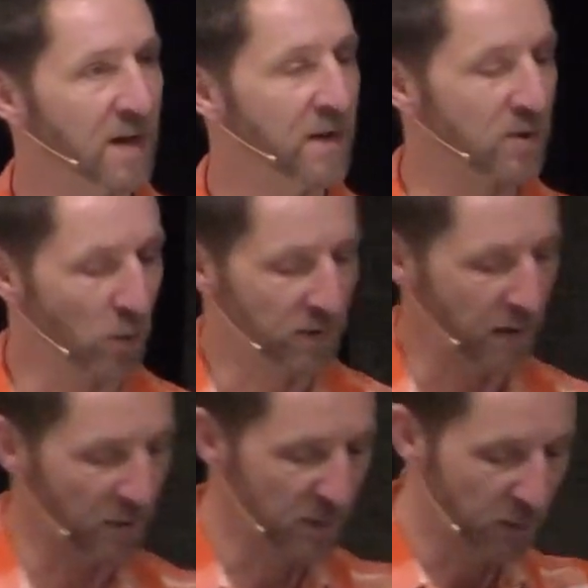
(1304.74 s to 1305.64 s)
This whole
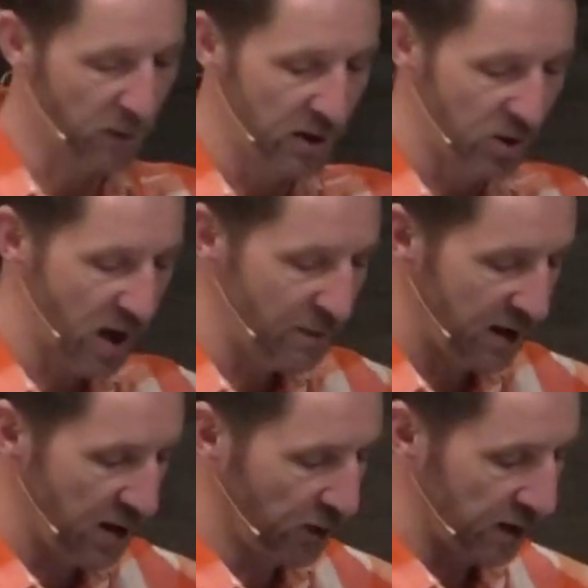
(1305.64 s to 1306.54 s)
difference between shame
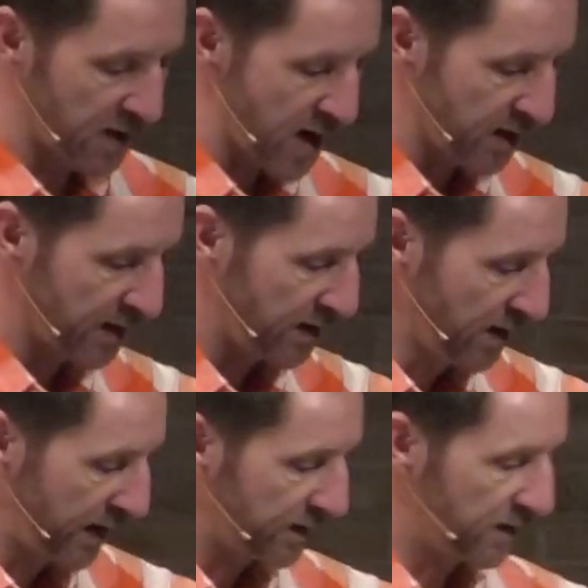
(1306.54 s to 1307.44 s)
and guilt is kind of
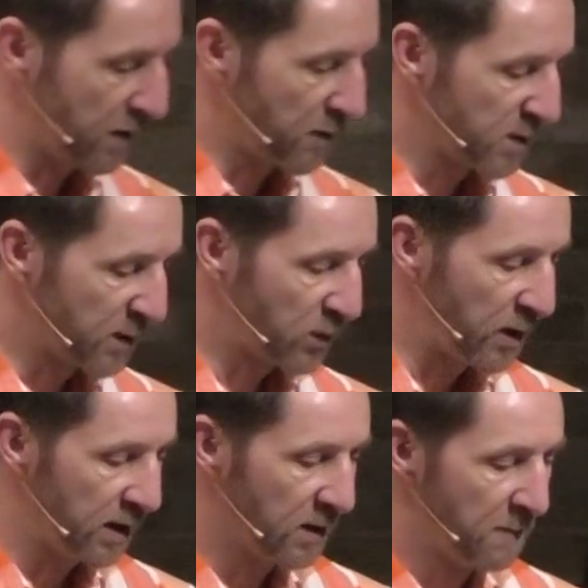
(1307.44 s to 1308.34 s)
like the difference
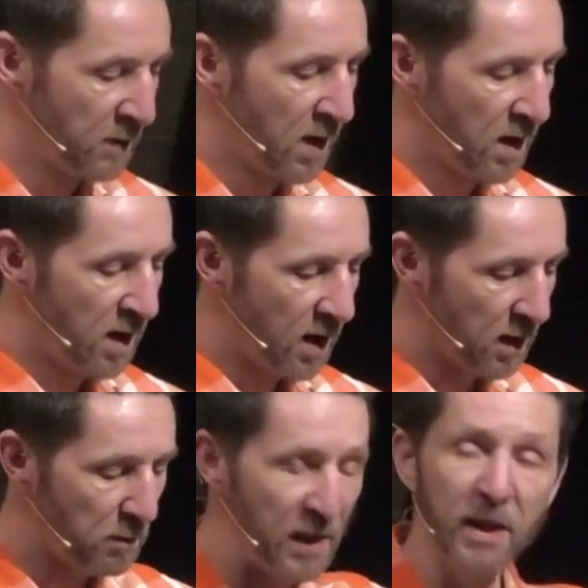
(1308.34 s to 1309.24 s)
between
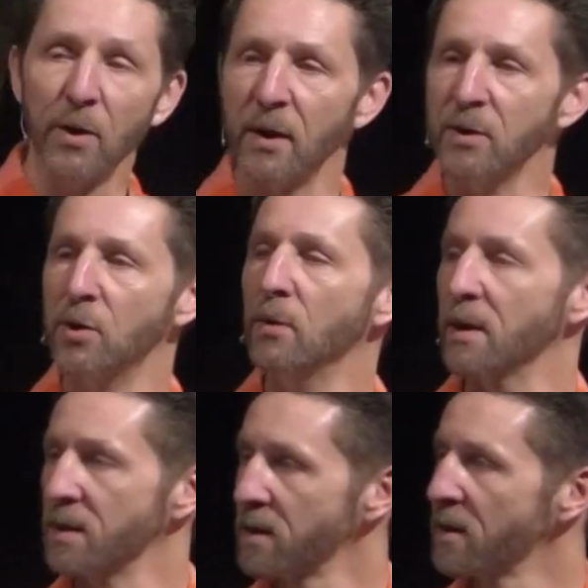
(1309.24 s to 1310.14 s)
Peter and
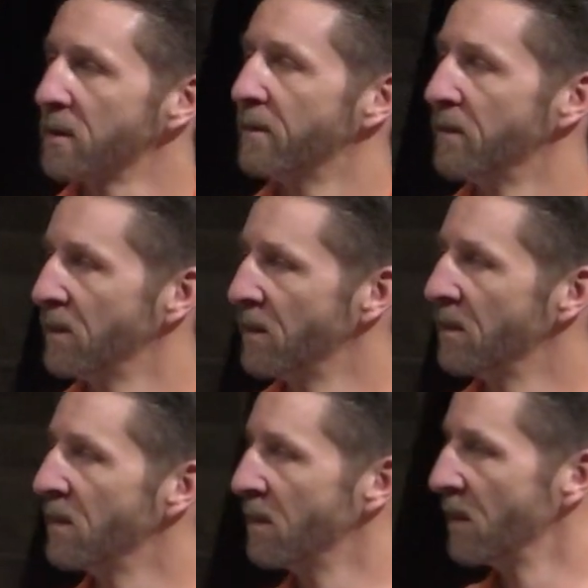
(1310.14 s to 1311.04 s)
Judas.
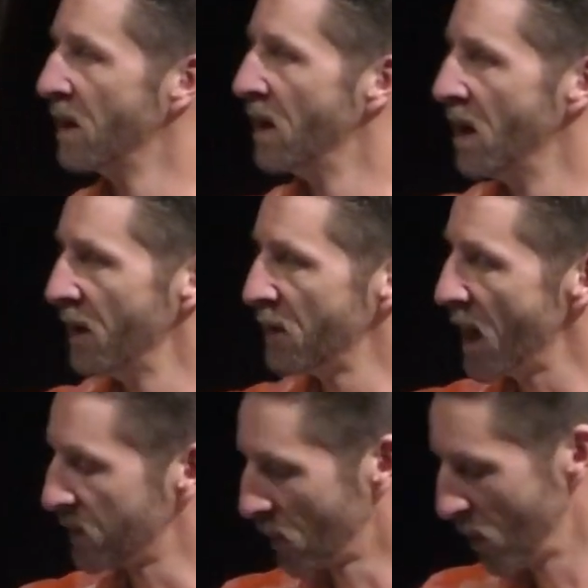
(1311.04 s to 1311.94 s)
If you
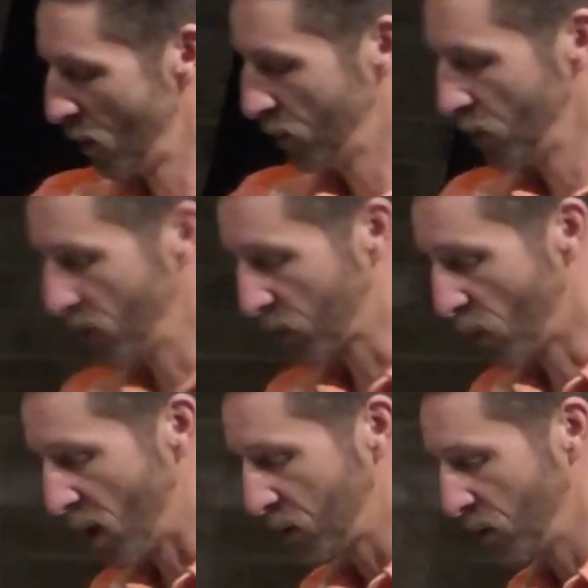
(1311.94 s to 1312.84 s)
guys don't know who Judas
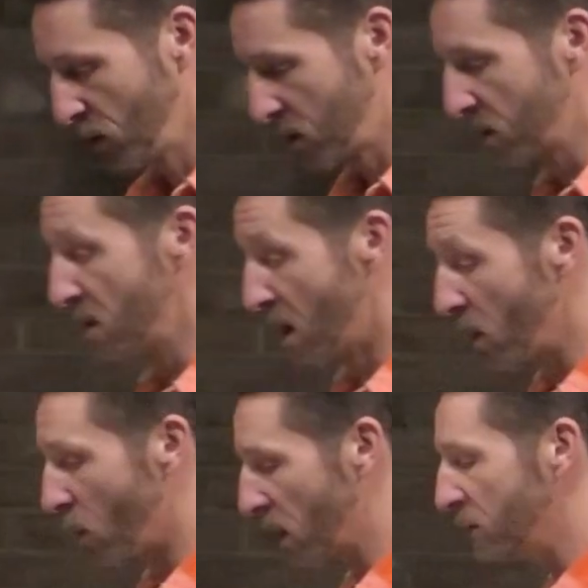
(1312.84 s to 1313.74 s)
was, Judas is
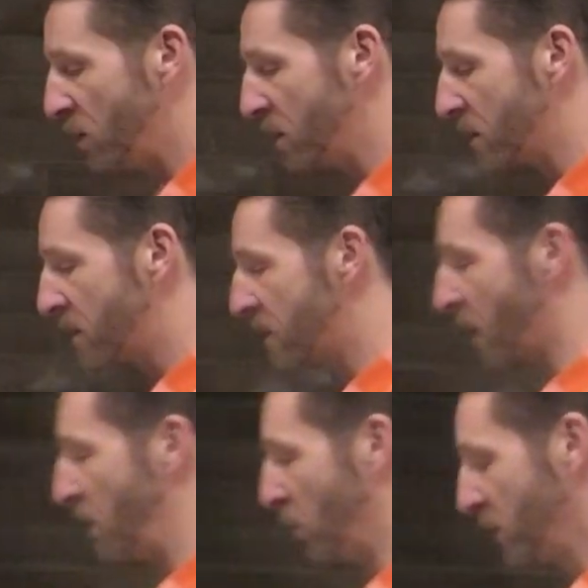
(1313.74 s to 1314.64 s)
another one of Jesus'
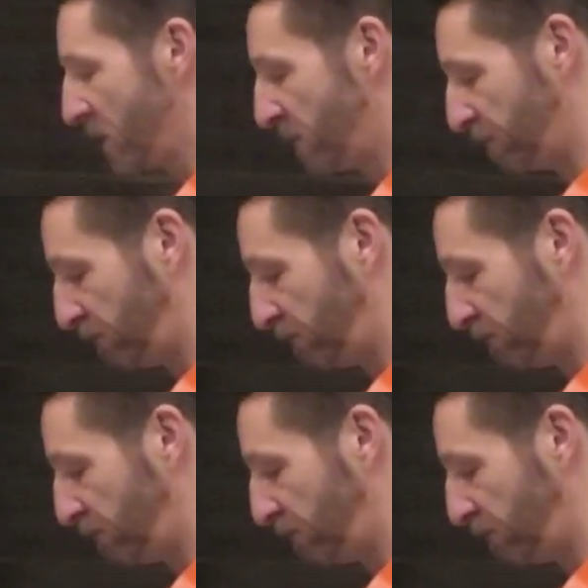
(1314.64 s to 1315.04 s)
disciples.